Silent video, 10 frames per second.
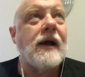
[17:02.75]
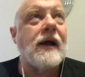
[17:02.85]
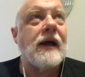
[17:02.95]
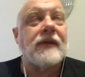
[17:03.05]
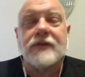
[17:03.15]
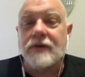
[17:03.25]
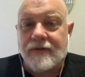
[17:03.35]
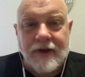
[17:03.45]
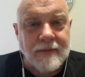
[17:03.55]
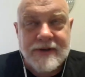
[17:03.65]
And don't
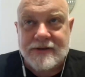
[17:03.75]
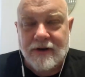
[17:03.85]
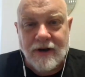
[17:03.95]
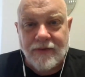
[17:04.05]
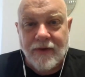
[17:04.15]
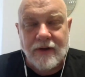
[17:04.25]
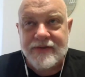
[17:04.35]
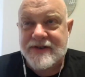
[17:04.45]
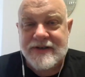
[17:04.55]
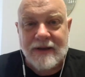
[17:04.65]
even get me started on
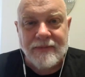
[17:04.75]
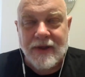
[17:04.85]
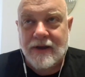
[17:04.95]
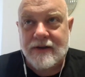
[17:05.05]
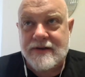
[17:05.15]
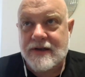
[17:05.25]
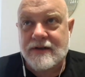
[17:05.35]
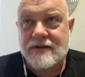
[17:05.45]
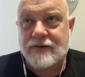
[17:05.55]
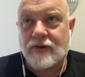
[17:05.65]
the same thing in
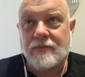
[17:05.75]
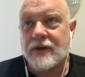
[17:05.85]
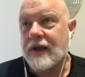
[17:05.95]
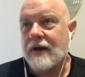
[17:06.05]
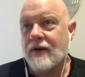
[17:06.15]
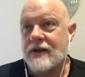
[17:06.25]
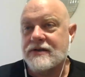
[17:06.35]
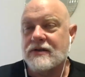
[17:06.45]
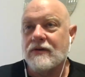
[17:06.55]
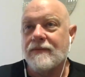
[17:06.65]
the screenplay area.
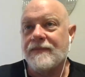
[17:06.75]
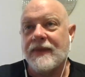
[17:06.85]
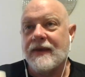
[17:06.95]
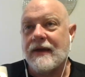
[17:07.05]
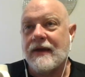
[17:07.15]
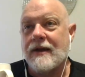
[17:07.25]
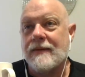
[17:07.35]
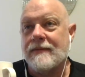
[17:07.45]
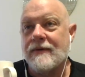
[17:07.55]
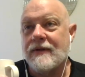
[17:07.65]
So
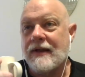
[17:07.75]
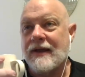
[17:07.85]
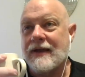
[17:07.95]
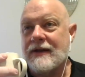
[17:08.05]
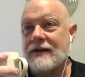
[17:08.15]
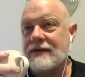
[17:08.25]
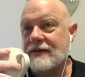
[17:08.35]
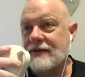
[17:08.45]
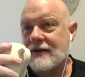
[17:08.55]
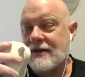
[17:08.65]
I get
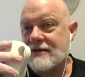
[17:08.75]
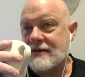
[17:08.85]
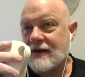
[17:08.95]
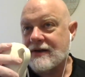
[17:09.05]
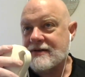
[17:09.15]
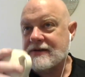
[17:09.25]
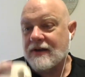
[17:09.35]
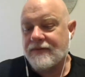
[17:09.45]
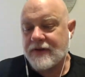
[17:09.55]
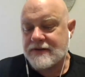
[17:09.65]
addicted to this kind of
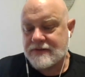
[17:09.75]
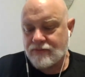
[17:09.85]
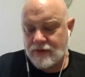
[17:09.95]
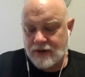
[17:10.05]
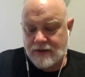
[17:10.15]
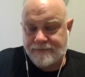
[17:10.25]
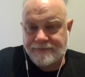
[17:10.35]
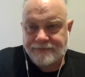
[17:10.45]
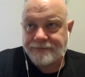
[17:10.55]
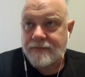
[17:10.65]
stuff. It's really
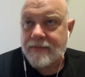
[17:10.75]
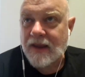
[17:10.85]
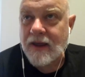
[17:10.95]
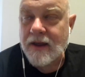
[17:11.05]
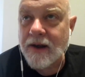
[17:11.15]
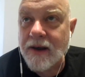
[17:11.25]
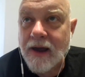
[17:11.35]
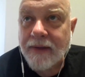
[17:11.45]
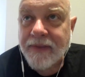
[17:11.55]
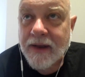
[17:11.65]

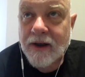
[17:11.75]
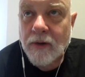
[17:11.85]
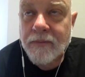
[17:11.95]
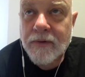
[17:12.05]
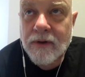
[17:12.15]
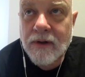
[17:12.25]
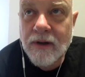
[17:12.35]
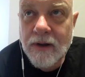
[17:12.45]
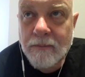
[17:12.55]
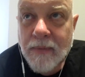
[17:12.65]
not that helpful.
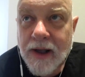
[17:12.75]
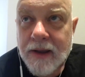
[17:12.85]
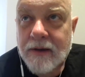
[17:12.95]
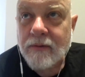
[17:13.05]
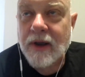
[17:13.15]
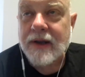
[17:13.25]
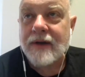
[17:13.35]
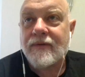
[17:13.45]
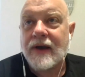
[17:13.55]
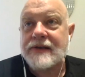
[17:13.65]
My writing
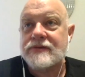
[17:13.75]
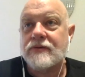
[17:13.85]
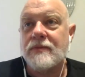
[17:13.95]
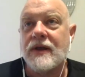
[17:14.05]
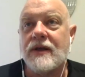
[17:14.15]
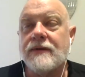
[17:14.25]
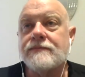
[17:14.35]
advice would be